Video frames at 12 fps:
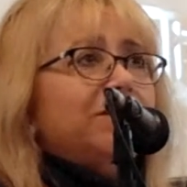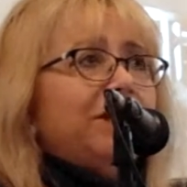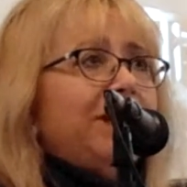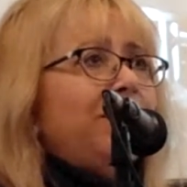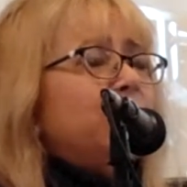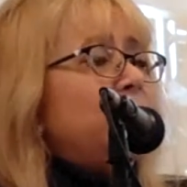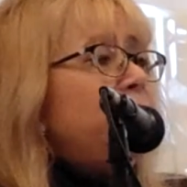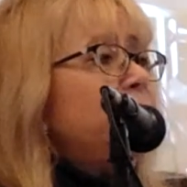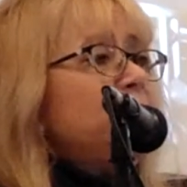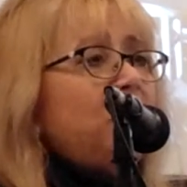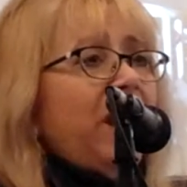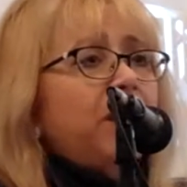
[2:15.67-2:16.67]
in the
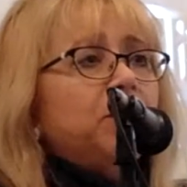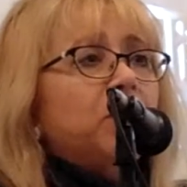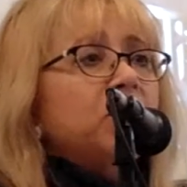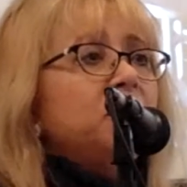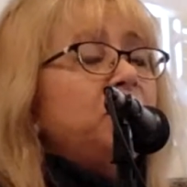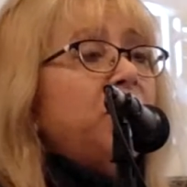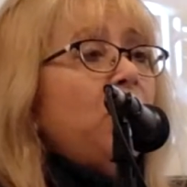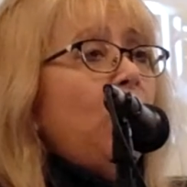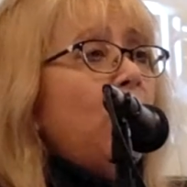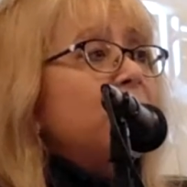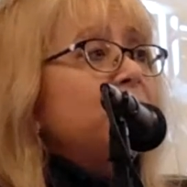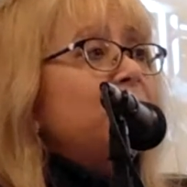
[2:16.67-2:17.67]
newspapers,
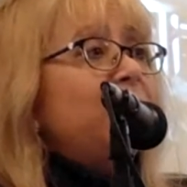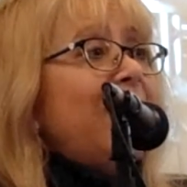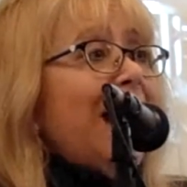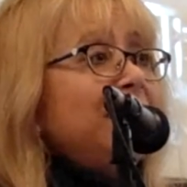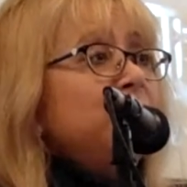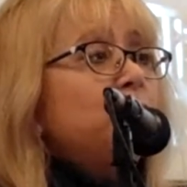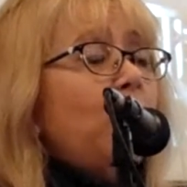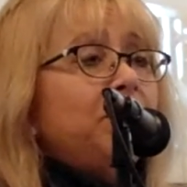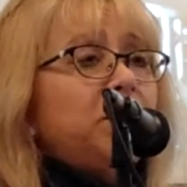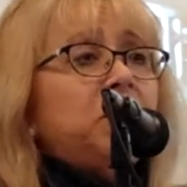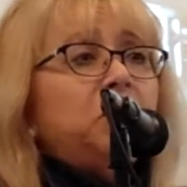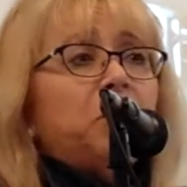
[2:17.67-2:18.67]
because that's
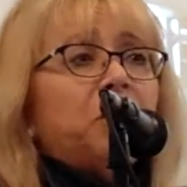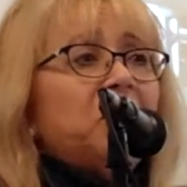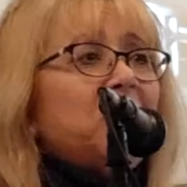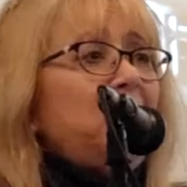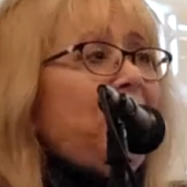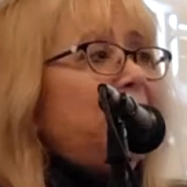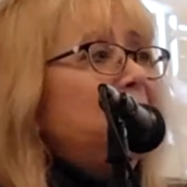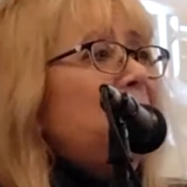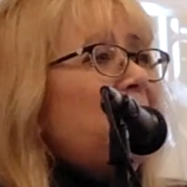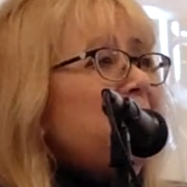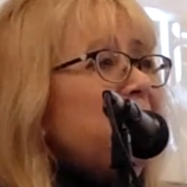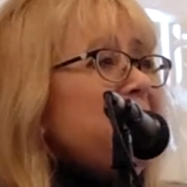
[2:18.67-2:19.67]
what people were going to pay to
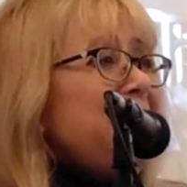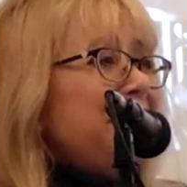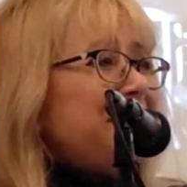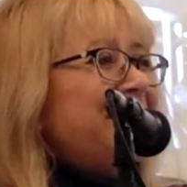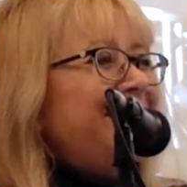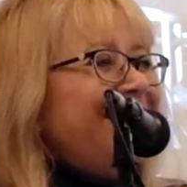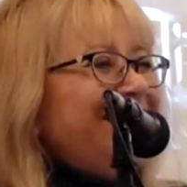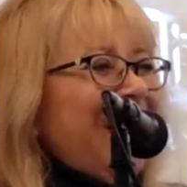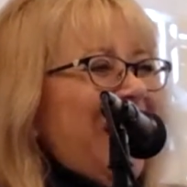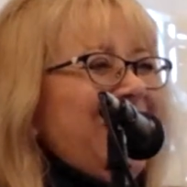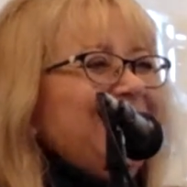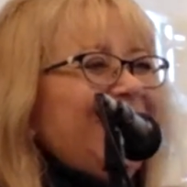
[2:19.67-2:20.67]
go to see.
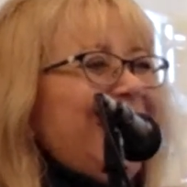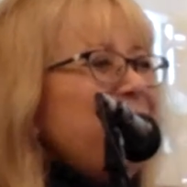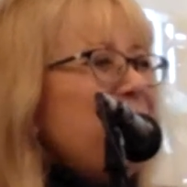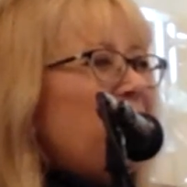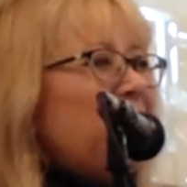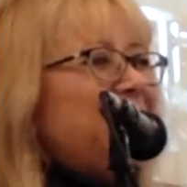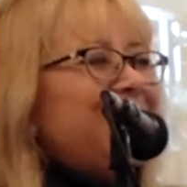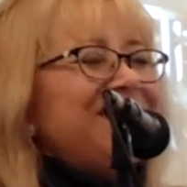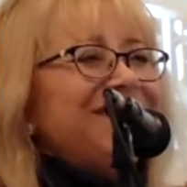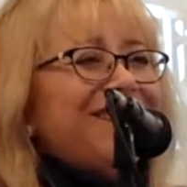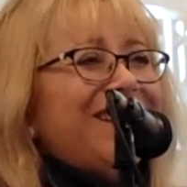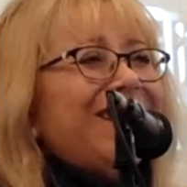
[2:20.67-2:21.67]
They wanted to
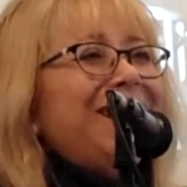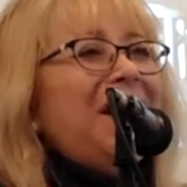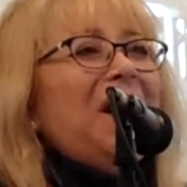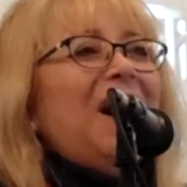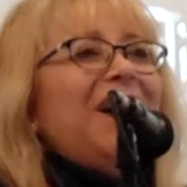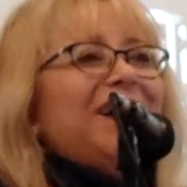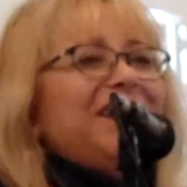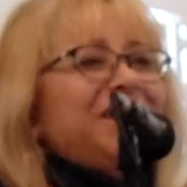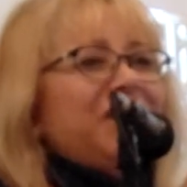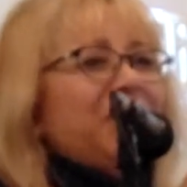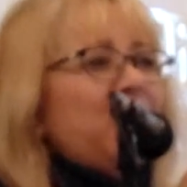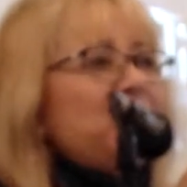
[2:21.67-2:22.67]
see,
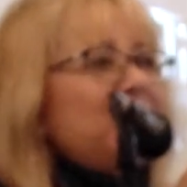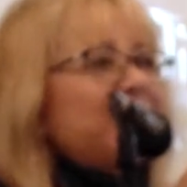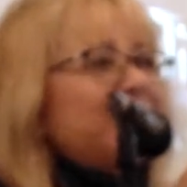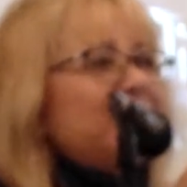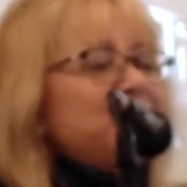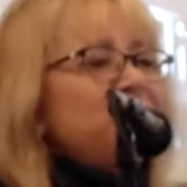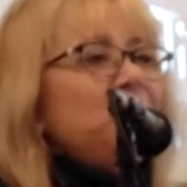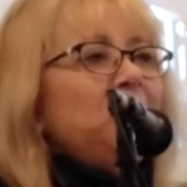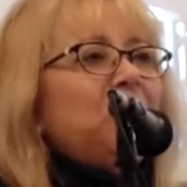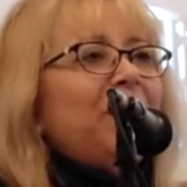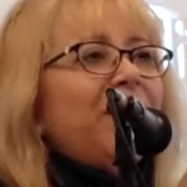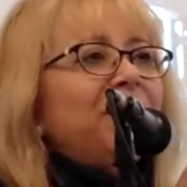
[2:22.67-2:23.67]
the
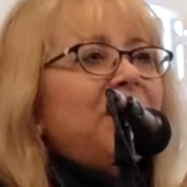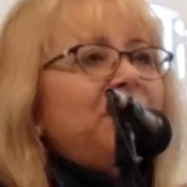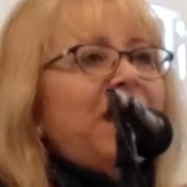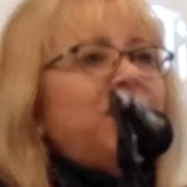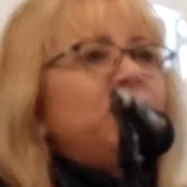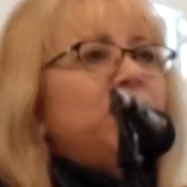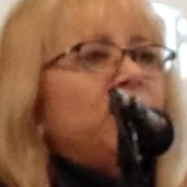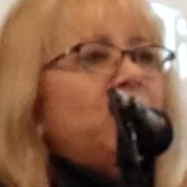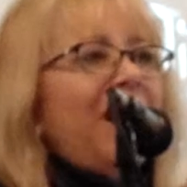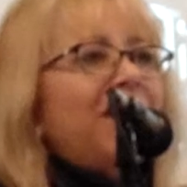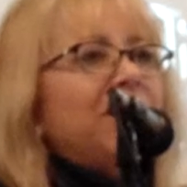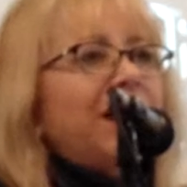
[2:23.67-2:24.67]
Superman that they knew
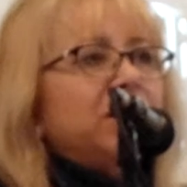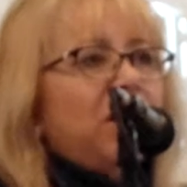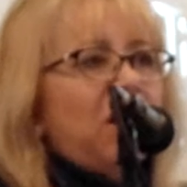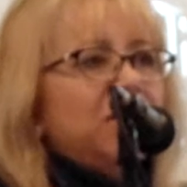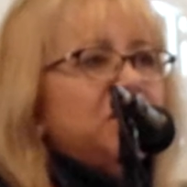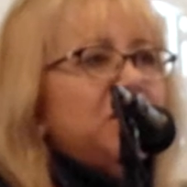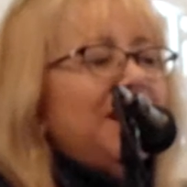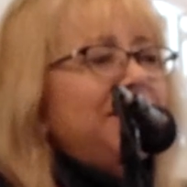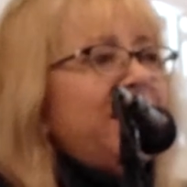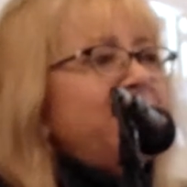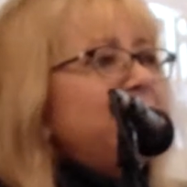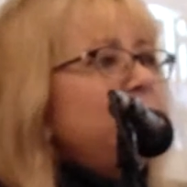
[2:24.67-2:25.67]
and they loved.
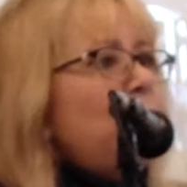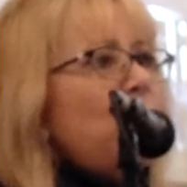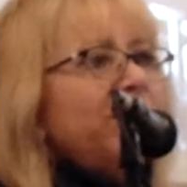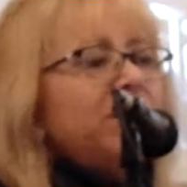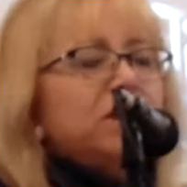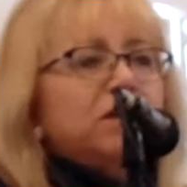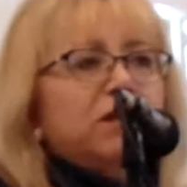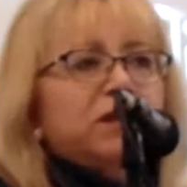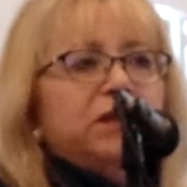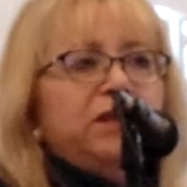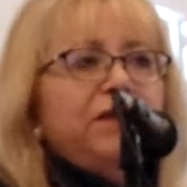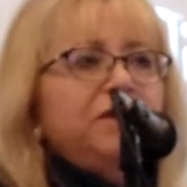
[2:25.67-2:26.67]
They didn't want it to
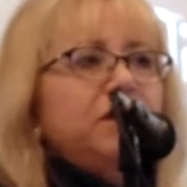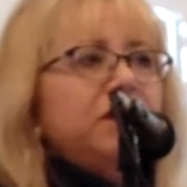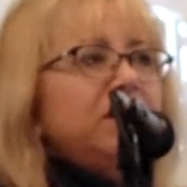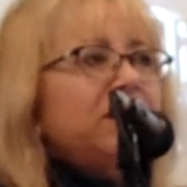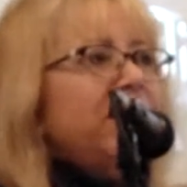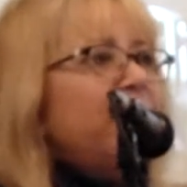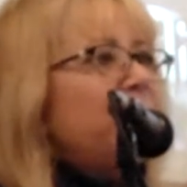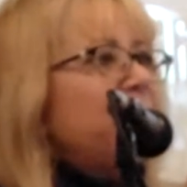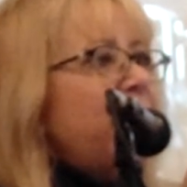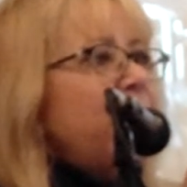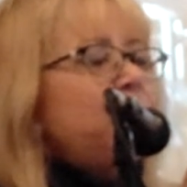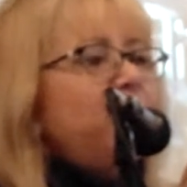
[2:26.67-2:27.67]
look different.
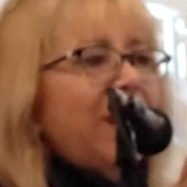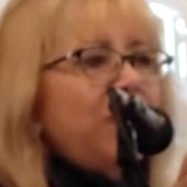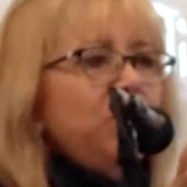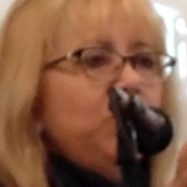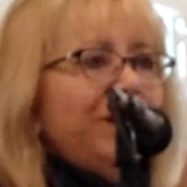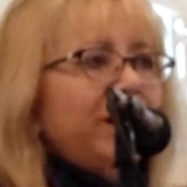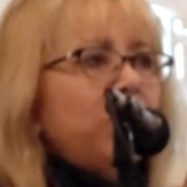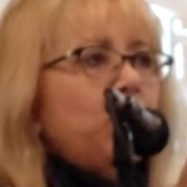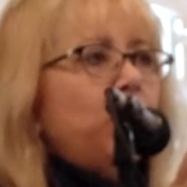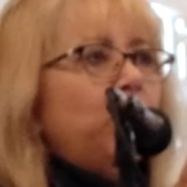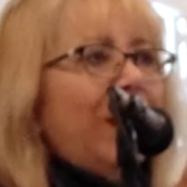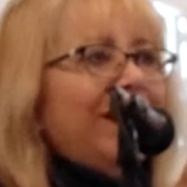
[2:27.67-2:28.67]
They
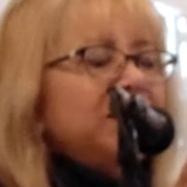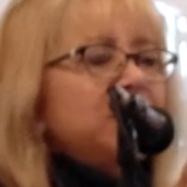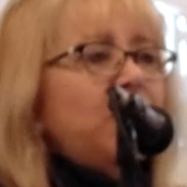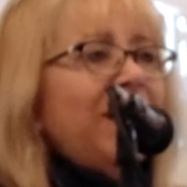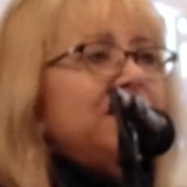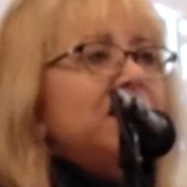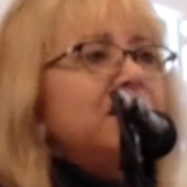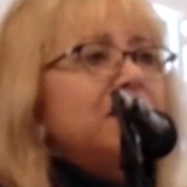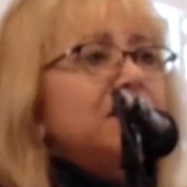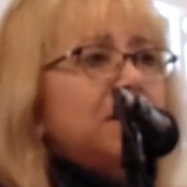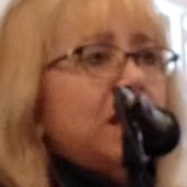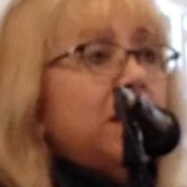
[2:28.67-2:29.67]
really expected
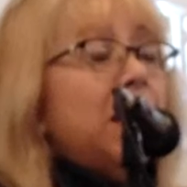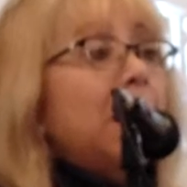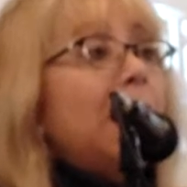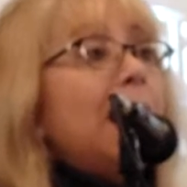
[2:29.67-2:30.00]
to see